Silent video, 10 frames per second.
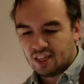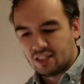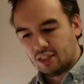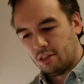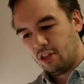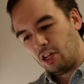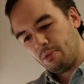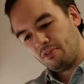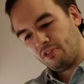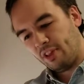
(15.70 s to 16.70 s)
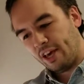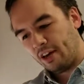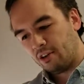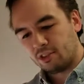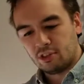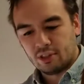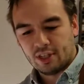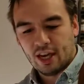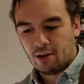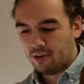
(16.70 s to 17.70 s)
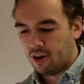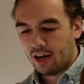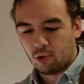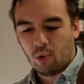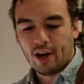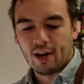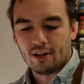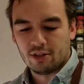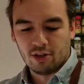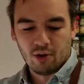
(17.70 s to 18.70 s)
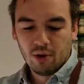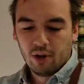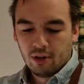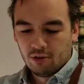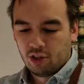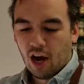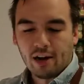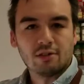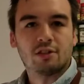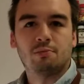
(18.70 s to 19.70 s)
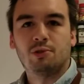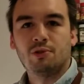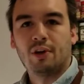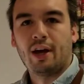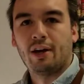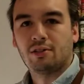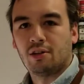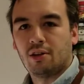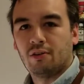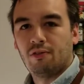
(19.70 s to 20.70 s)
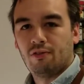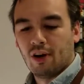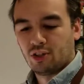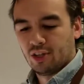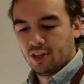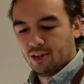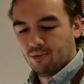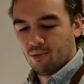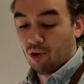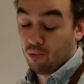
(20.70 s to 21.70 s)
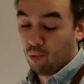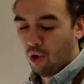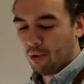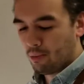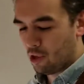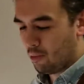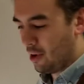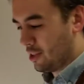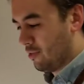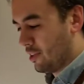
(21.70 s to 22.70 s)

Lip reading: it's a little bit flatter, looks a little sad, not quite as, taut and smooth as our fresh or warmed up dough balls over